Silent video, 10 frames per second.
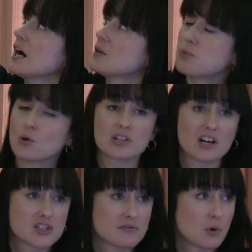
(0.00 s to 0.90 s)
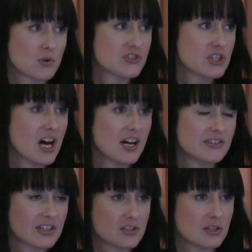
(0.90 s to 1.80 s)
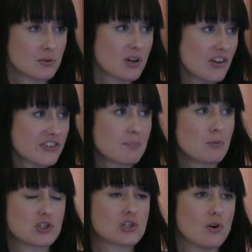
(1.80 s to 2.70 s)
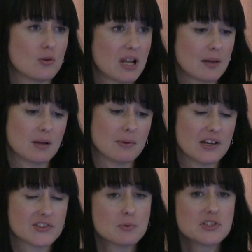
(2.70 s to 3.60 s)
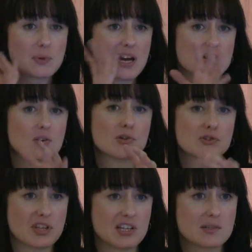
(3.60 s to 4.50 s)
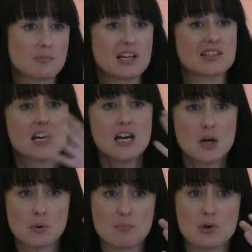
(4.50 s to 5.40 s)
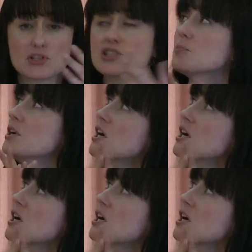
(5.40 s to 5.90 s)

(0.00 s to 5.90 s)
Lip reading: and Bord Gáis, of course, denied that, it cost that much at all, blah, blah, blah. So once we had all those things in place, we put it up.